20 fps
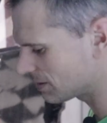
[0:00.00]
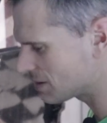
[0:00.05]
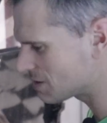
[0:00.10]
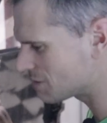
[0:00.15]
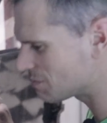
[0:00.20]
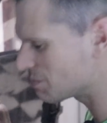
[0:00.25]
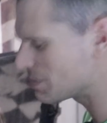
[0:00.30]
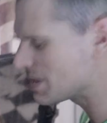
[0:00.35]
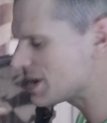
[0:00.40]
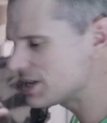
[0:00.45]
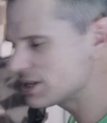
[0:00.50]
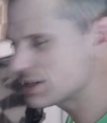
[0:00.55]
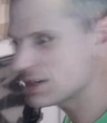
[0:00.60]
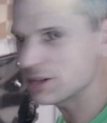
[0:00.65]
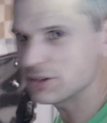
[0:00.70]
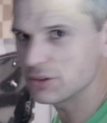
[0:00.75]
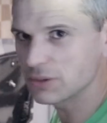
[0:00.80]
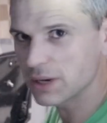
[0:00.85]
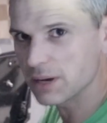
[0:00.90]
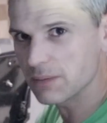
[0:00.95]
It means
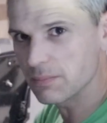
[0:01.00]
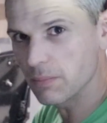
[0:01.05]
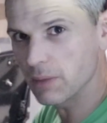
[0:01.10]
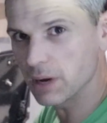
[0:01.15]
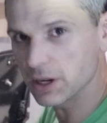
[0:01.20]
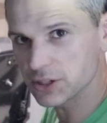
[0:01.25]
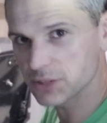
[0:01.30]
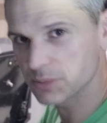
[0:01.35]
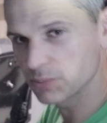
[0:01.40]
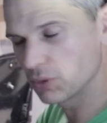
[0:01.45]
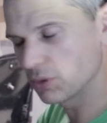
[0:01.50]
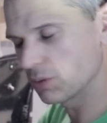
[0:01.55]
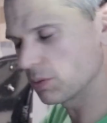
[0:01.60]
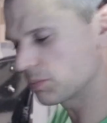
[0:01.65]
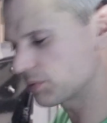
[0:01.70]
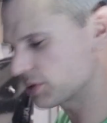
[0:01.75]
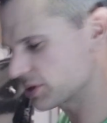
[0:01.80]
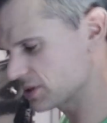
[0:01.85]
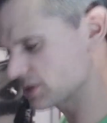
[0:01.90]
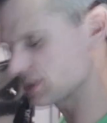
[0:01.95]
that you'll get much more
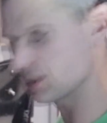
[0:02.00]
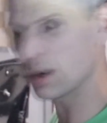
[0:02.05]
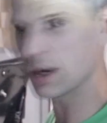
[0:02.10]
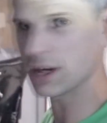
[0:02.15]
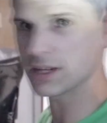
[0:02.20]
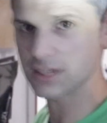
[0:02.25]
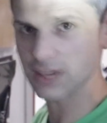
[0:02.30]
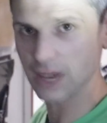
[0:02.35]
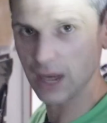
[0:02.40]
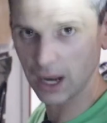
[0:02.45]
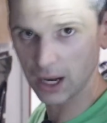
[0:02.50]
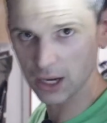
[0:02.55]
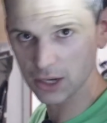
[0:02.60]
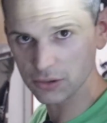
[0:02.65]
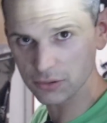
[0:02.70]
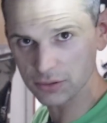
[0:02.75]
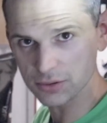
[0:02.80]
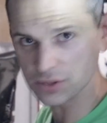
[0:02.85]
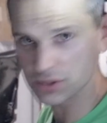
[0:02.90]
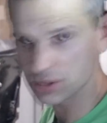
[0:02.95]
precise,
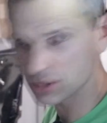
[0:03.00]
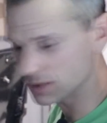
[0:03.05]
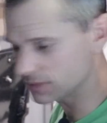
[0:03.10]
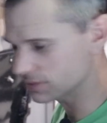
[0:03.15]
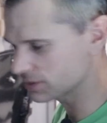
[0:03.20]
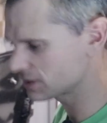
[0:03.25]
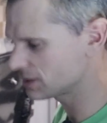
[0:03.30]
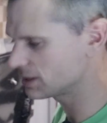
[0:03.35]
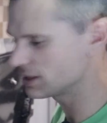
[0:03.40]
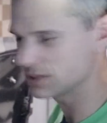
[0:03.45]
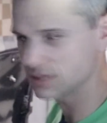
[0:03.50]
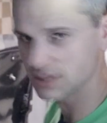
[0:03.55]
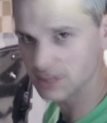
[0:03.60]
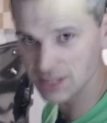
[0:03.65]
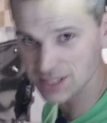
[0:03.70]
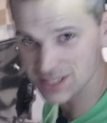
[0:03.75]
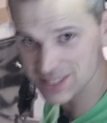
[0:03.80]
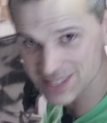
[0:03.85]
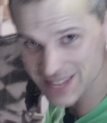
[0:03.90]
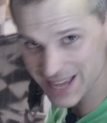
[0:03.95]
accurate shifts. This
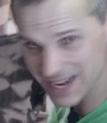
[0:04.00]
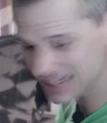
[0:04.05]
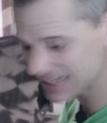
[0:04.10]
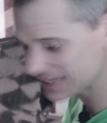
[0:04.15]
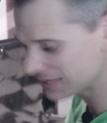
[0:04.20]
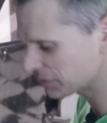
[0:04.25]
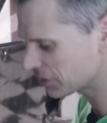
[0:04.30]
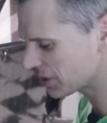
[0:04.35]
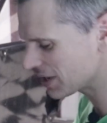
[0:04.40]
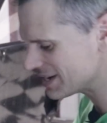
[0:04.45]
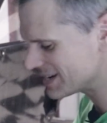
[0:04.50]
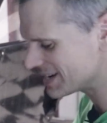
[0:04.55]
is exactly what I